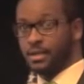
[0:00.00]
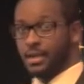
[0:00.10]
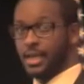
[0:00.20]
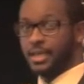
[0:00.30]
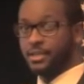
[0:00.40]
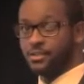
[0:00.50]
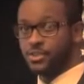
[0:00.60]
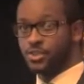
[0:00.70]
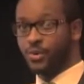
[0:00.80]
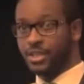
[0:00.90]

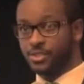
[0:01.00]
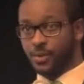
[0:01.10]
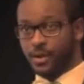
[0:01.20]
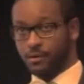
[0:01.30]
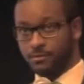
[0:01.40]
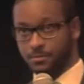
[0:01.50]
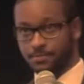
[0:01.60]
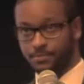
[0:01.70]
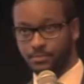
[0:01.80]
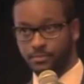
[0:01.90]
in 2012.
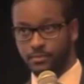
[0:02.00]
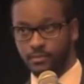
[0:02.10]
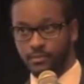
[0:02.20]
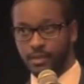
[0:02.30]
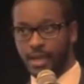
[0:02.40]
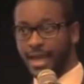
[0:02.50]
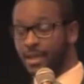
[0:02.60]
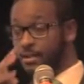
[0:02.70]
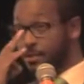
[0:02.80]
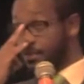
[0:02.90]

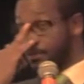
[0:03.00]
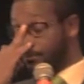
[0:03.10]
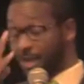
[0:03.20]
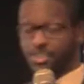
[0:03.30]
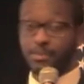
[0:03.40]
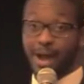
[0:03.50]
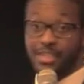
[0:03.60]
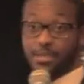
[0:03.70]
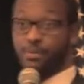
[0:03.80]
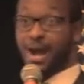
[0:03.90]
And much to my
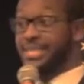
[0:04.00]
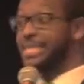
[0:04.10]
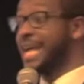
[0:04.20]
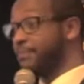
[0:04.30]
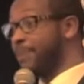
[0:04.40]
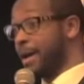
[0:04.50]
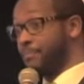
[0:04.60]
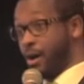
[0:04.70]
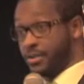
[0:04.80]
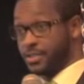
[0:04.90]
surprise, he got
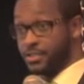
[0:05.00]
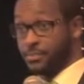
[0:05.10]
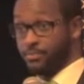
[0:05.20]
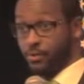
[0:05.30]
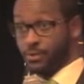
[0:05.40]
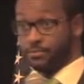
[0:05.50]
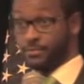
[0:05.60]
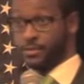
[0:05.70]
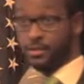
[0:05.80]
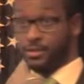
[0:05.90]
bipartisan support.
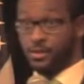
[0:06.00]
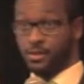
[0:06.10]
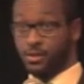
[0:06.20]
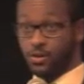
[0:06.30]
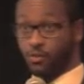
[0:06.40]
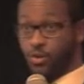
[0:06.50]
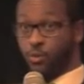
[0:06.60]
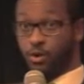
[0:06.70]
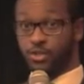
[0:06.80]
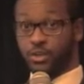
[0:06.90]
We
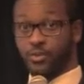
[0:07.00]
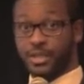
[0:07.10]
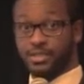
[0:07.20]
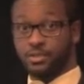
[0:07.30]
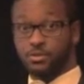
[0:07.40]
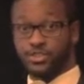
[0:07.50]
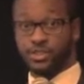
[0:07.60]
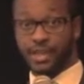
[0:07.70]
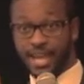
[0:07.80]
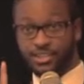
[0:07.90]
worked on a
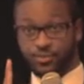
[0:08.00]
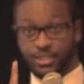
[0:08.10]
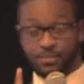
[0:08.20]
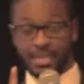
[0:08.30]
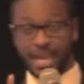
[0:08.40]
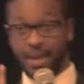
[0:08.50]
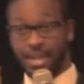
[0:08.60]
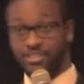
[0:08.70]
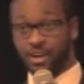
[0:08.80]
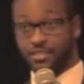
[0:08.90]
resolution, which
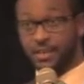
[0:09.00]
became HR